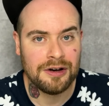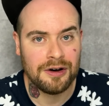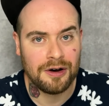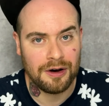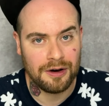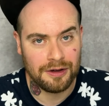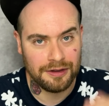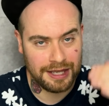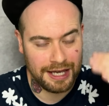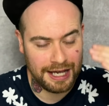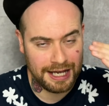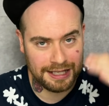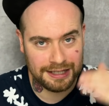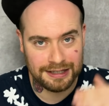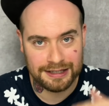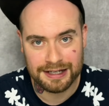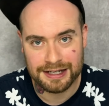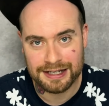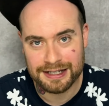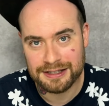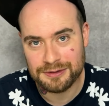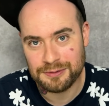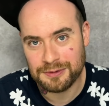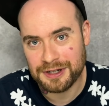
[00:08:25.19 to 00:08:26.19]
all the
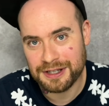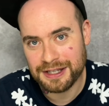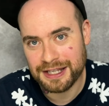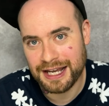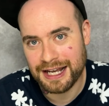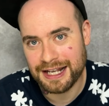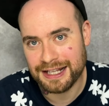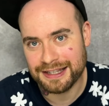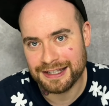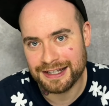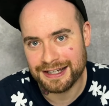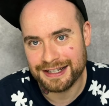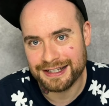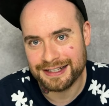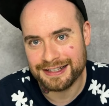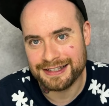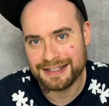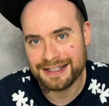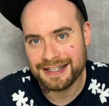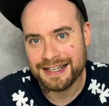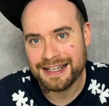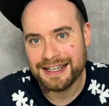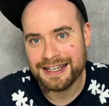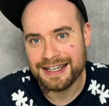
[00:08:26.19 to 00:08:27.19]
headlines, one of the
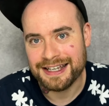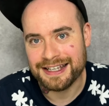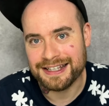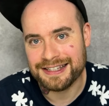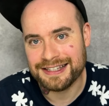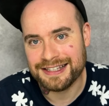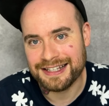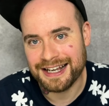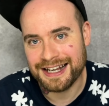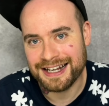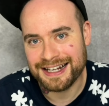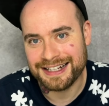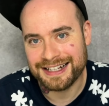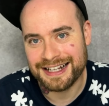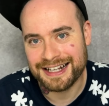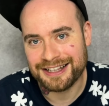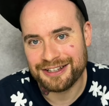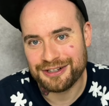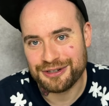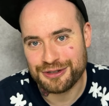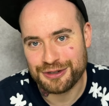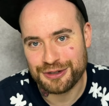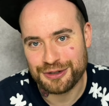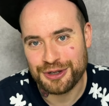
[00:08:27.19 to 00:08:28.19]
headlines is saying that
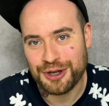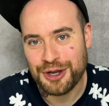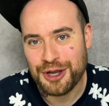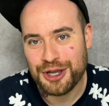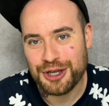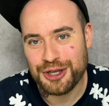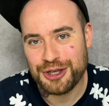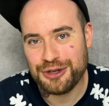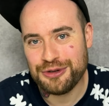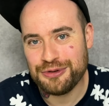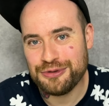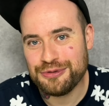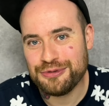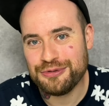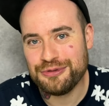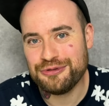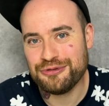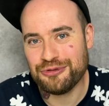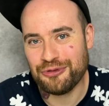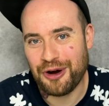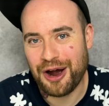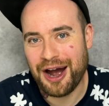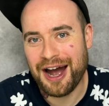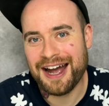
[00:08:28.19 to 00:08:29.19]
there's a
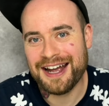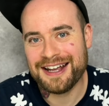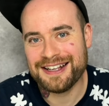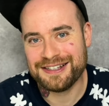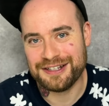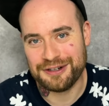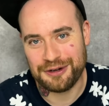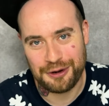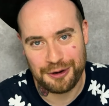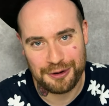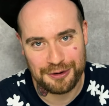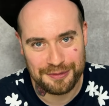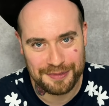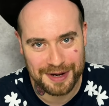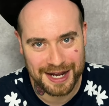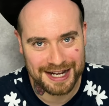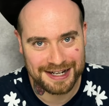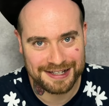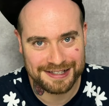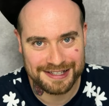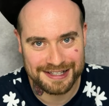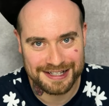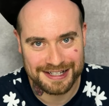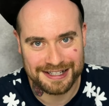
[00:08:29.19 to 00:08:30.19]
huge rise in home
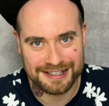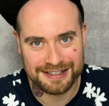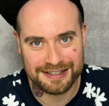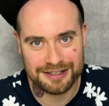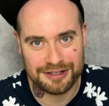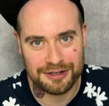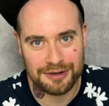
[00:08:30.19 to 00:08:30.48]
accidents.